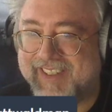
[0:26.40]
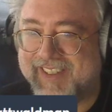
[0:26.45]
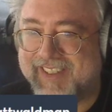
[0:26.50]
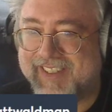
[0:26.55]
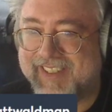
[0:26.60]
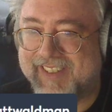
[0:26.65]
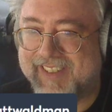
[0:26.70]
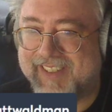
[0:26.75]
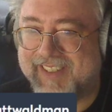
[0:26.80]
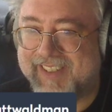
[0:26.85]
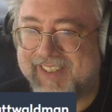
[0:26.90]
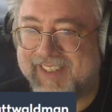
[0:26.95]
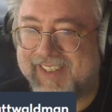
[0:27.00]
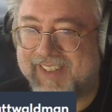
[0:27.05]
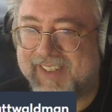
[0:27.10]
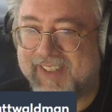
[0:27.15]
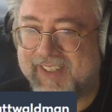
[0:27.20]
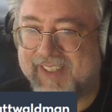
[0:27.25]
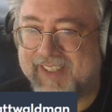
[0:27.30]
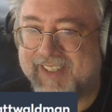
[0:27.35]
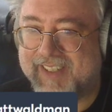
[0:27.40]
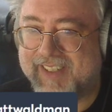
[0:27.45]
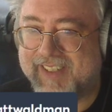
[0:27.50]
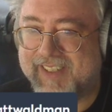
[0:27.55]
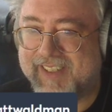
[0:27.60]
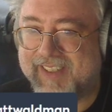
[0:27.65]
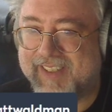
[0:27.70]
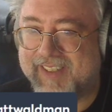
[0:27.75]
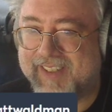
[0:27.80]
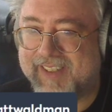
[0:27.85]

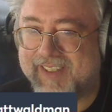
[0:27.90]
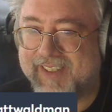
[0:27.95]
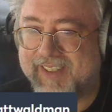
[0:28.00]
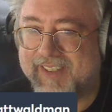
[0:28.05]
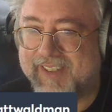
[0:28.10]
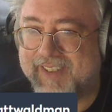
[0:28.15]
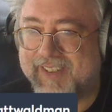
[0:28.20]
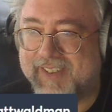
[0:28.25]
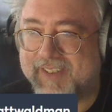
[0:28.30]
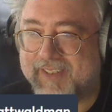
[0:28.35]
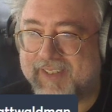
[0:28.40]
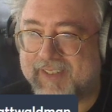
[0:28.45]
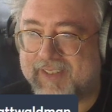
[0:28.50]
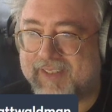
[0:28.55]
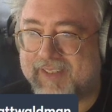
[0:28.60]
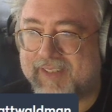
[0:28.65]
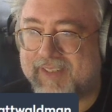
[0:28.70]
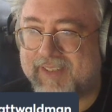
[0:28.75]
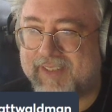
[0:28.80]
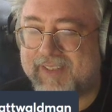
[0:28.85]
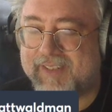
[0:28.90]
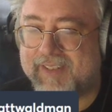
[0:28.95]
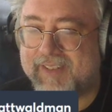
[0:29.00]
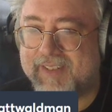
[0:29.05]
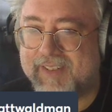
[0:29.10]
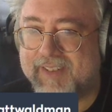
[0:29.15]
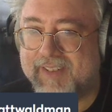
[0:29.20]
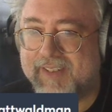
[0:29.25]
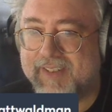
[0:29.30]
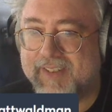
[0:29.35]

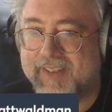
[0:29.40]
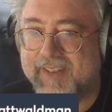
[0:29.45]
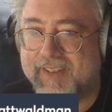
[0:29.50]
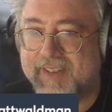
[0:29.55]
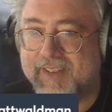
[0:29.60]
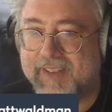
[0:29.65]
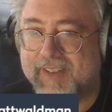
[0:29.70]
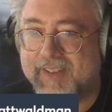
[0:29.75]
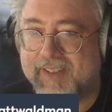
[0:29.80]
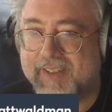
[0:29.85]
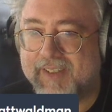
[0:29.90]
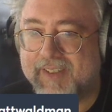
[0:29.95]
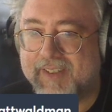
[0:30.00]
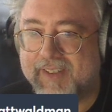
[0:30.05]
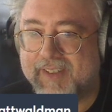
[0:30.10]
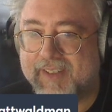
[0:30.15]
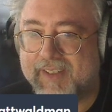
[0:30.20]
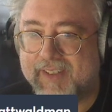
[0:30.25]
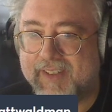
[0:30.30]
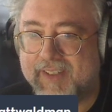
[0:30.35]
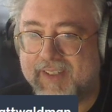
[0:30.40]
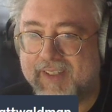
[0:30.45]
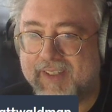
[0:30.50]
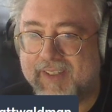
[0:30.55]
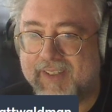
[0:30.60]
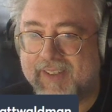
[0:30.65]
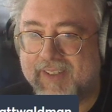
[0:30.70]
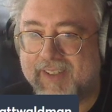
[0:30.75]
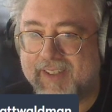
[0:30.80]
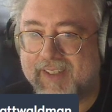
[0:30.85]

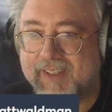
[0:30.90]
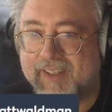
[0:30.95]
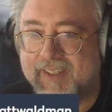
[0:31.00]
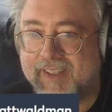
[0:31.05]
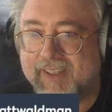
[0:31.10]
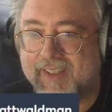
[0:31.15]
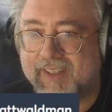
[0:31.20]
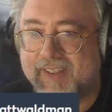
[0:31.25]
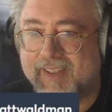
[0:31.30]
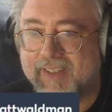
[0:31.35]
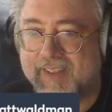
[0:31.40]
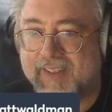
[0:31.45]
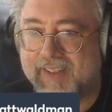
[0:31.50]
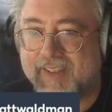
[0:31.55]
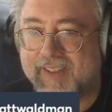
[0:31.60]
(not speaking)